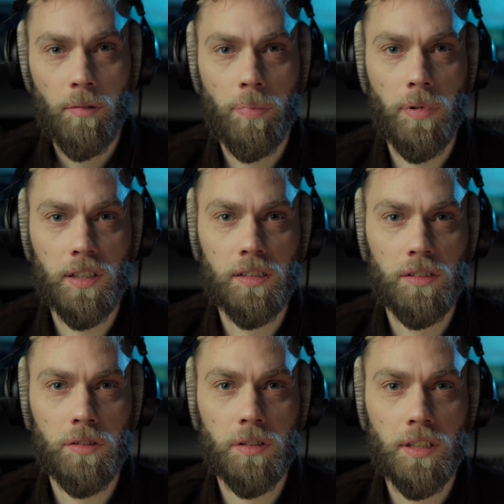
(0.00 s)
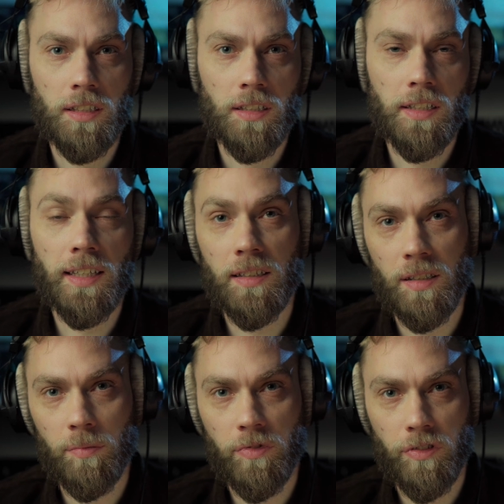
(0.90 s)
but you can get
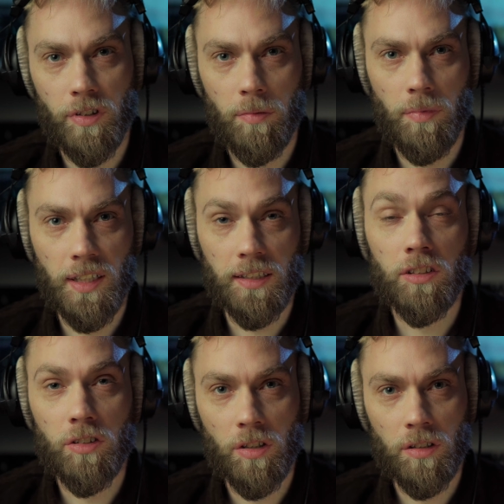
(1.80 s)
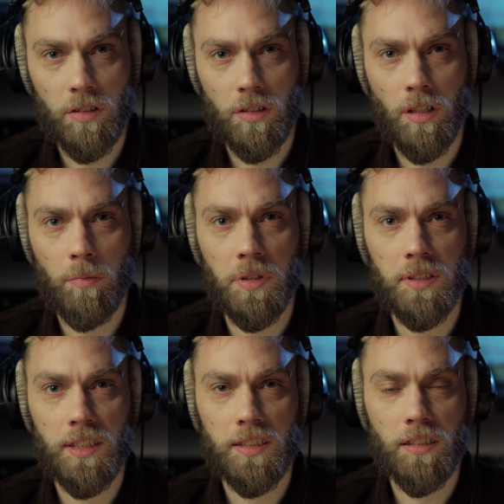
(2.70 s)
them from external
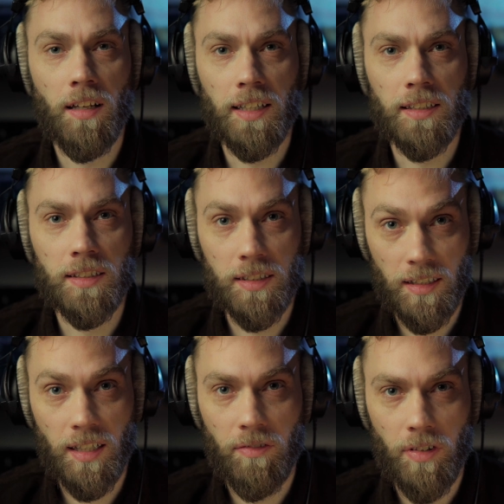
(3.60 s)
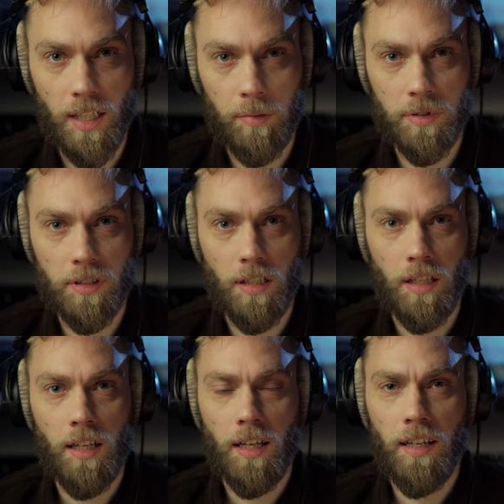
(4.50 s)
companies like Sine Vibes.
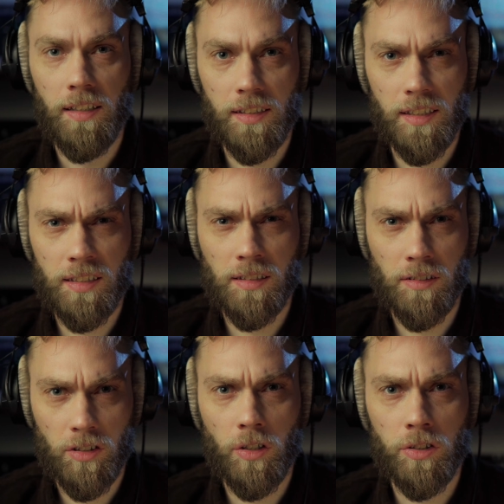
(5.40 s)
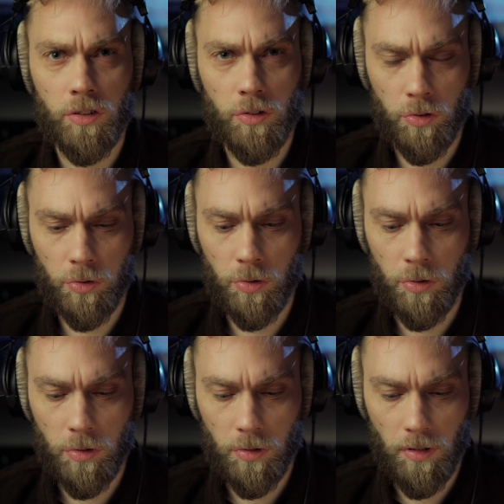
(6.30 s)
And this is also
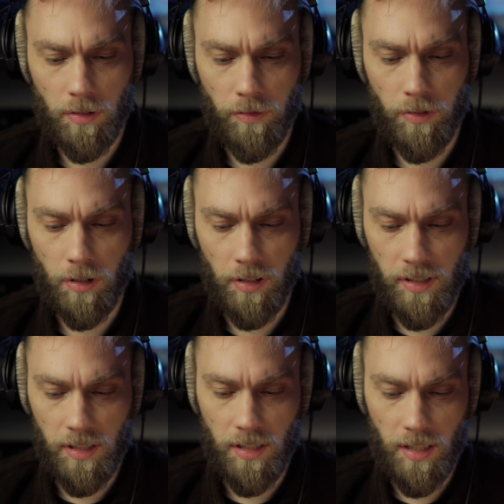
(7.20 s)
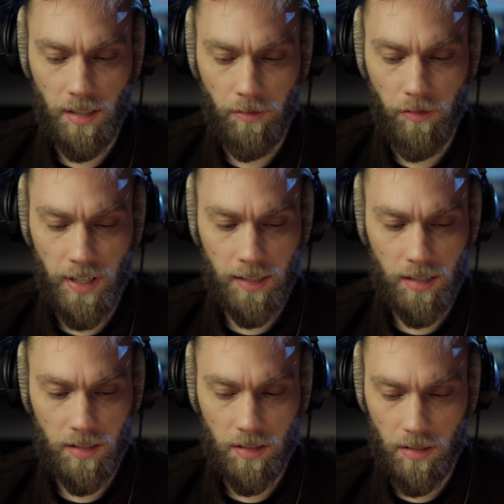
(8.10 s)
true for the
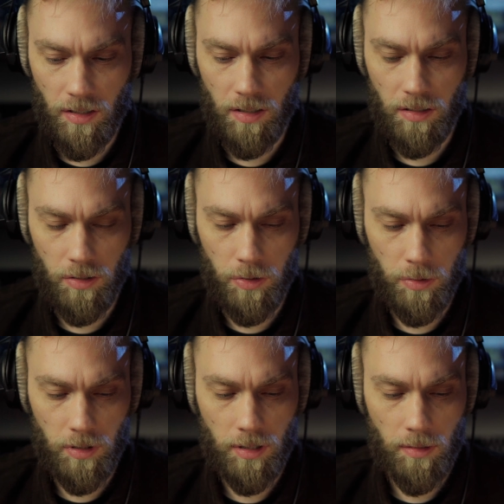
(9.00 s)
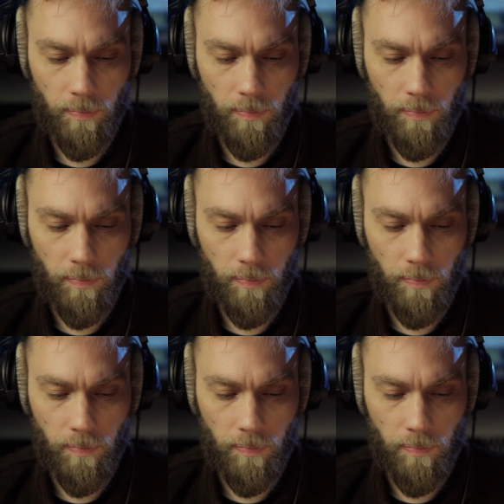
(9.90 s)
effects on the unit.